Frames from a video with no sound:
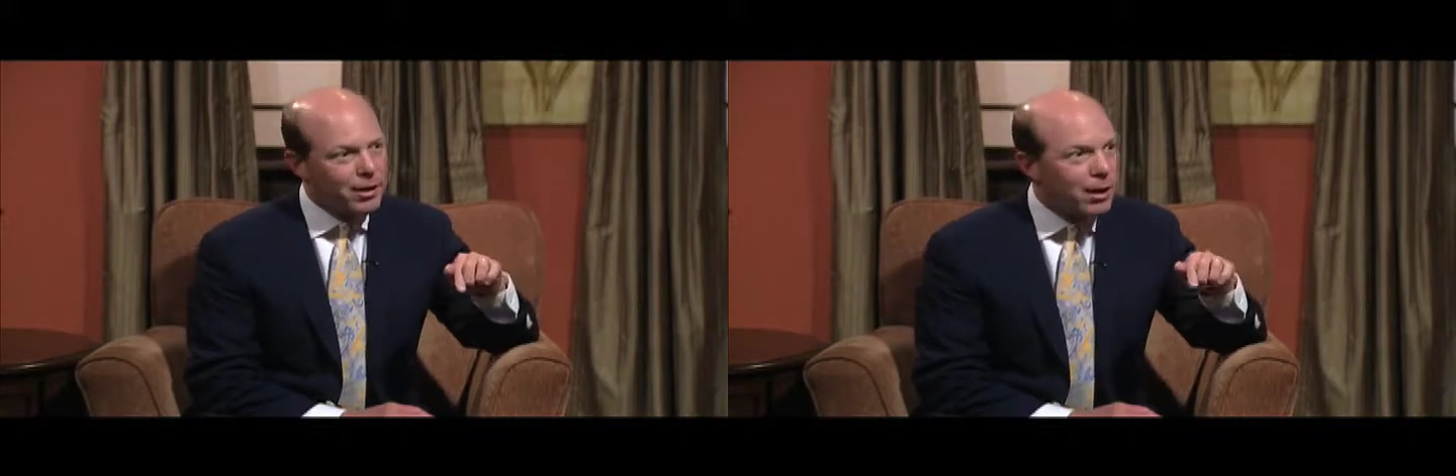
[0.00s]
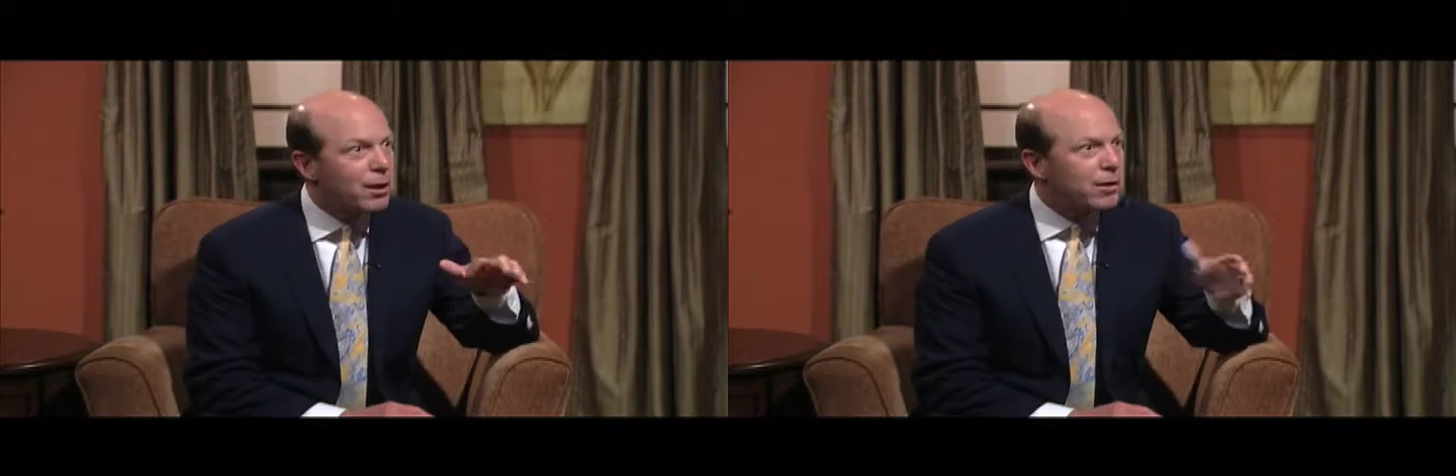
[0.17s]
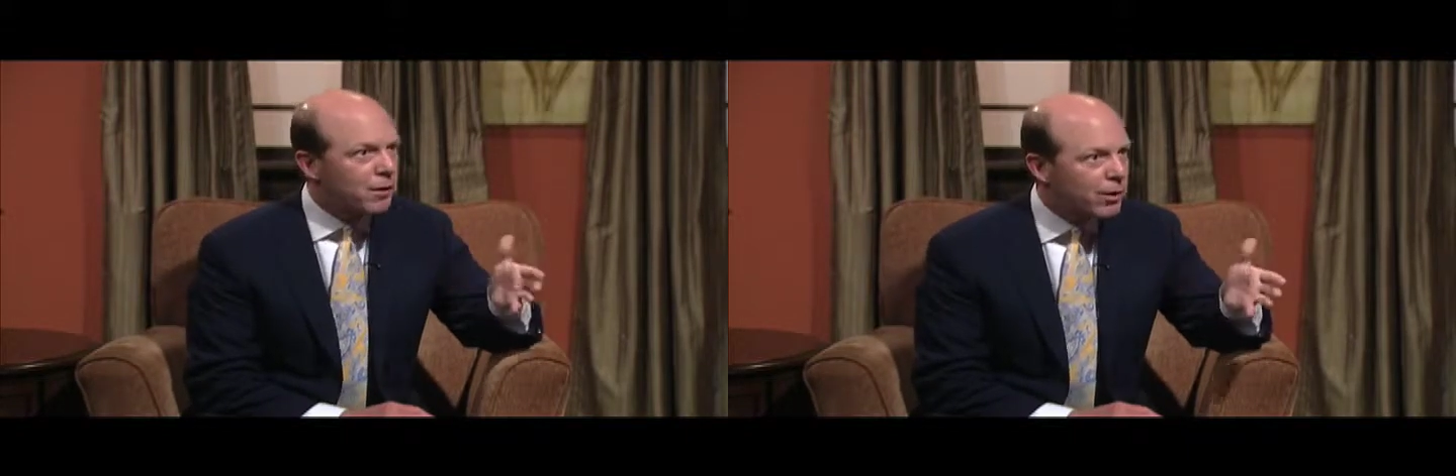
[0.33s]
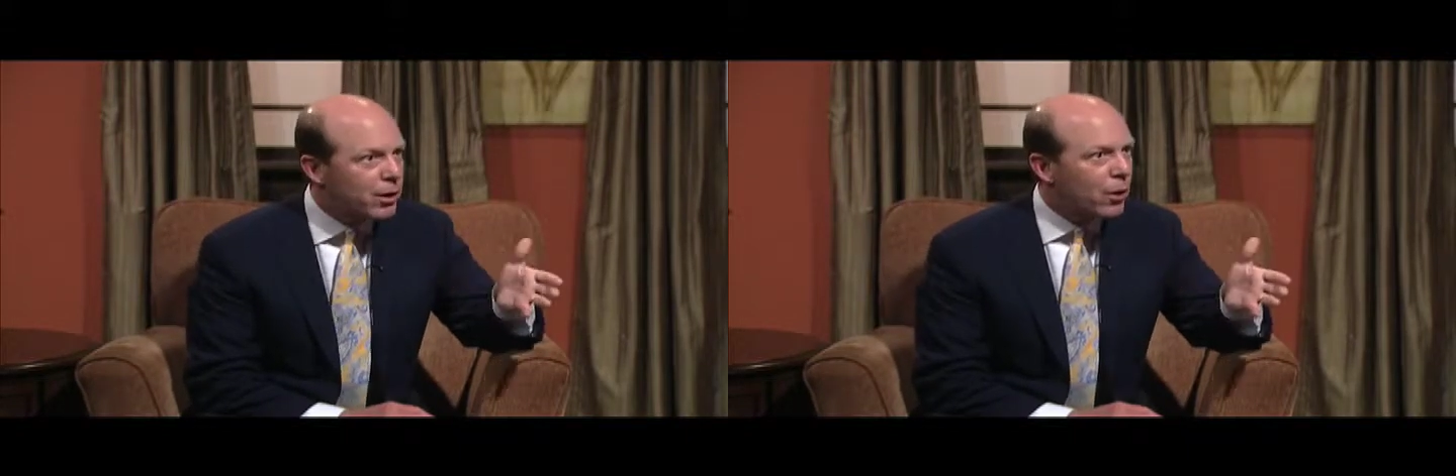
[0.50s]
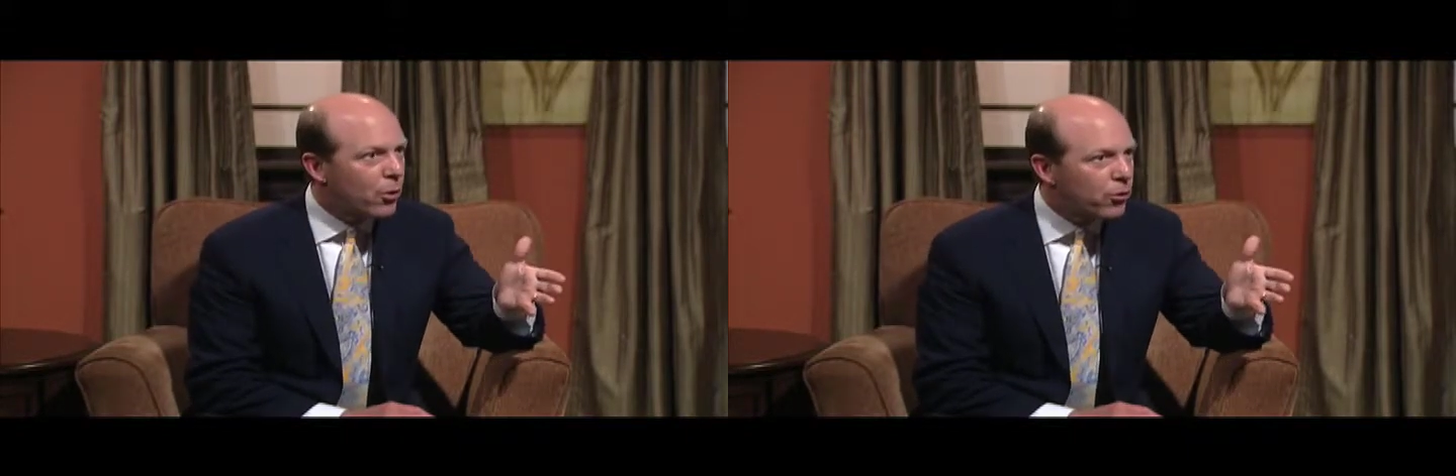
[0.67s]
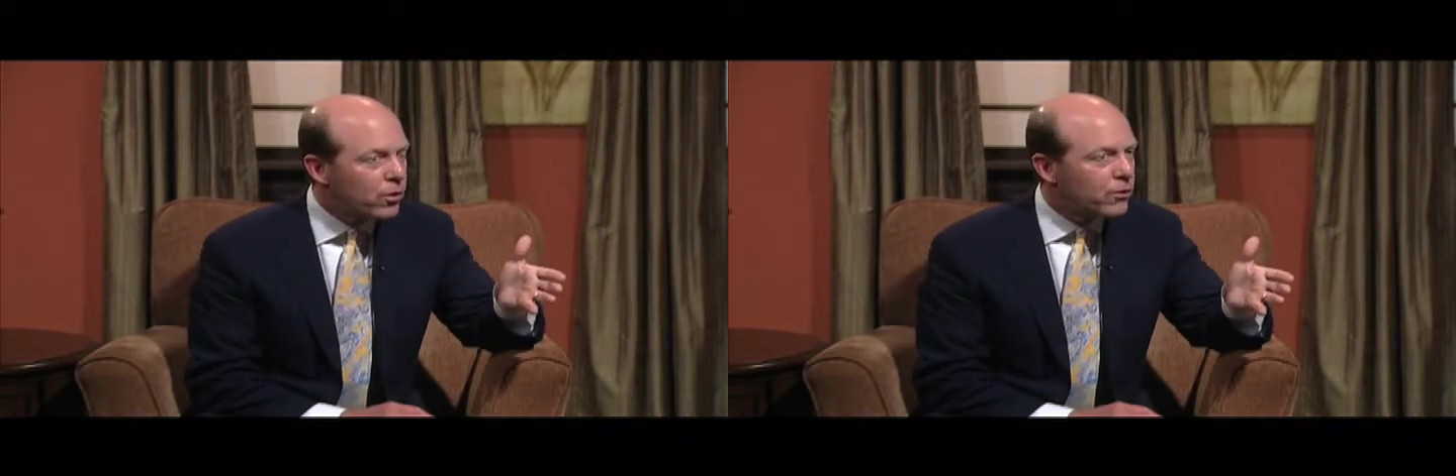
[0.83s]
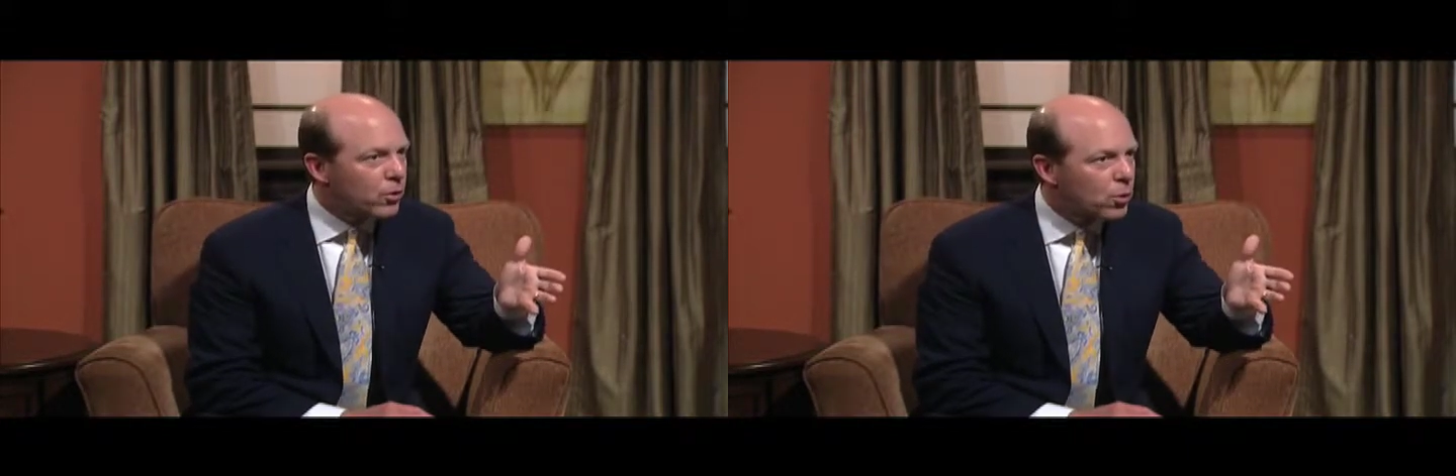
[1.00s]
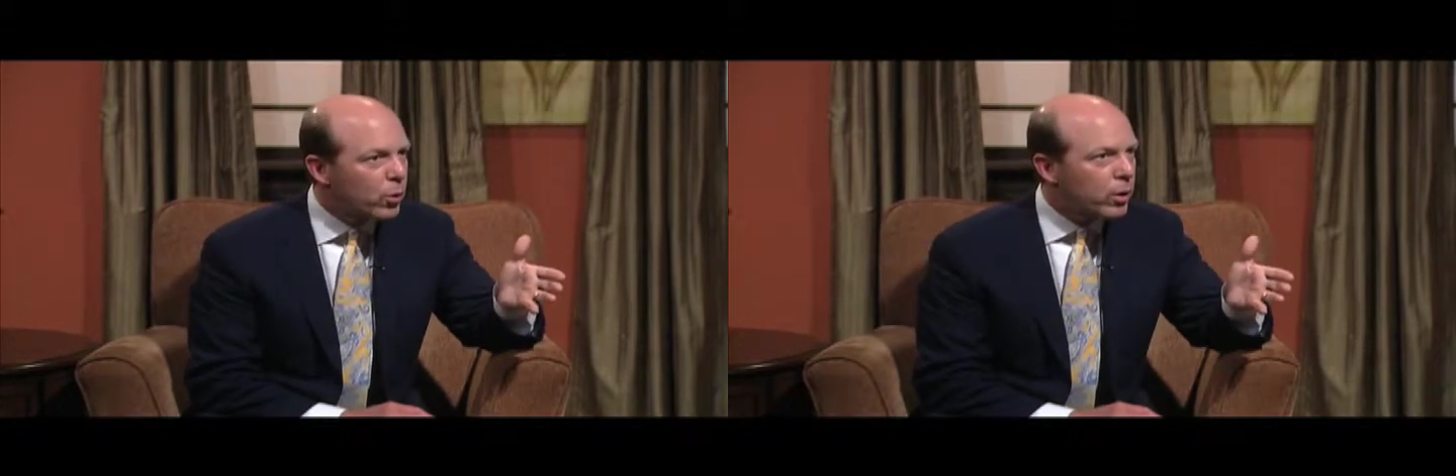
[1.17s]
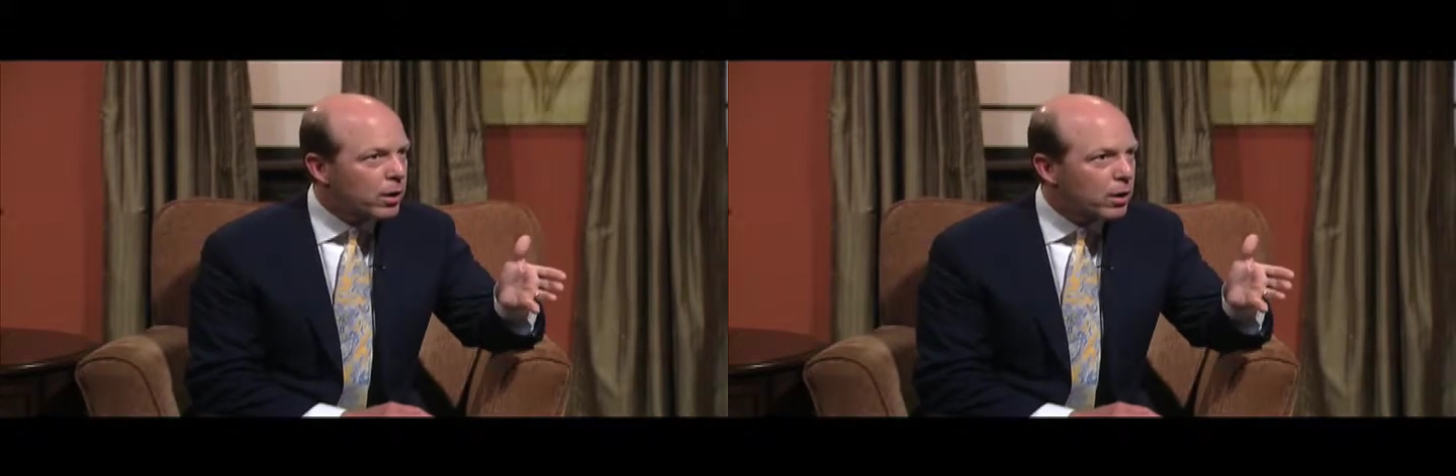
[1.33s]
into the nose, if you
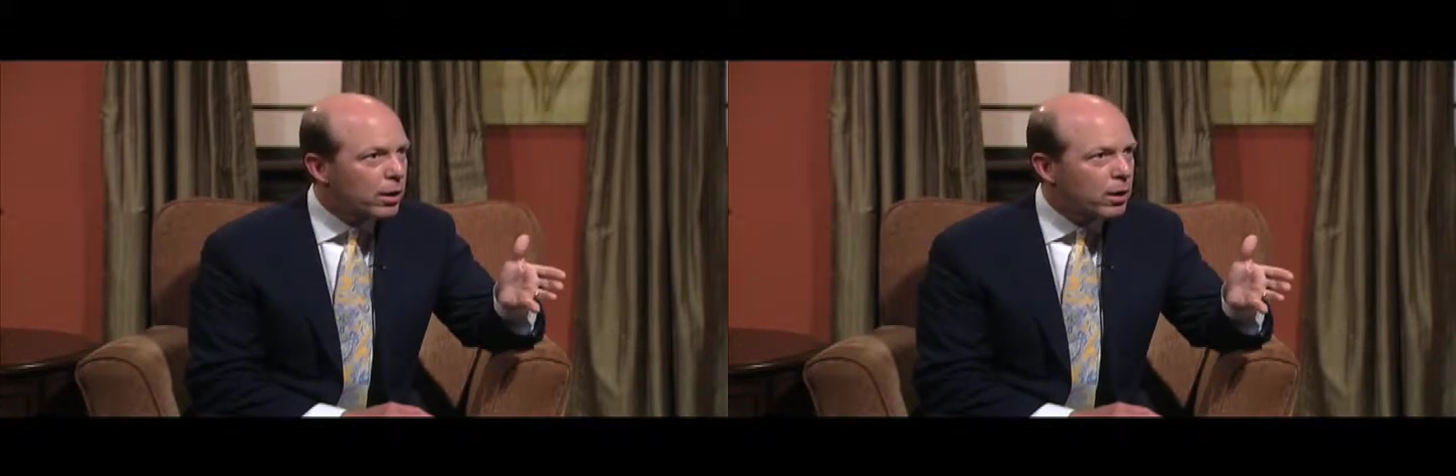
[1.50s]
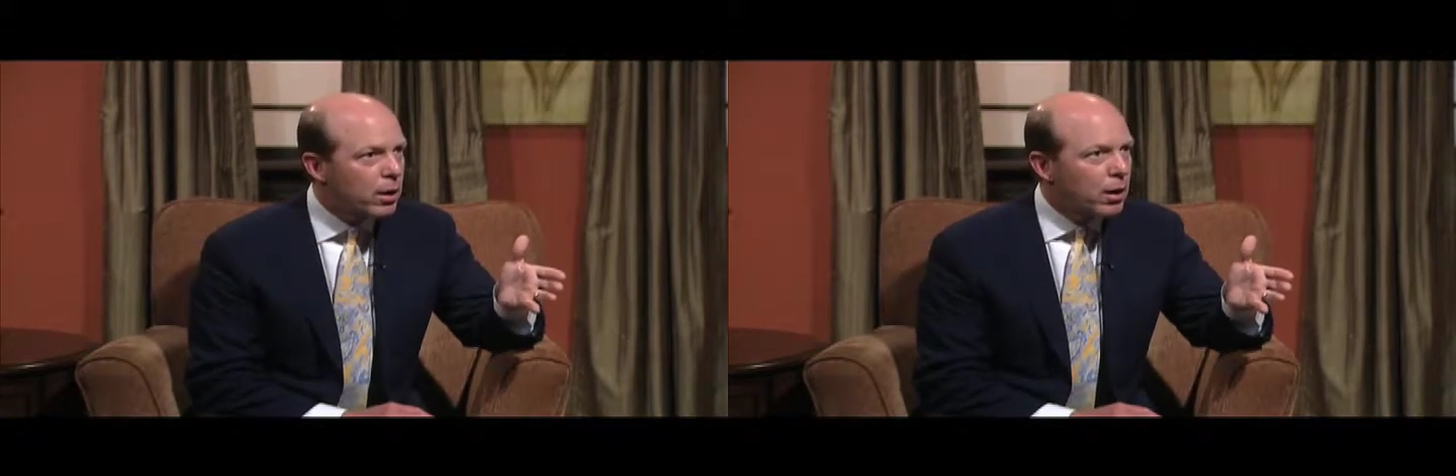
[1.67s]
will.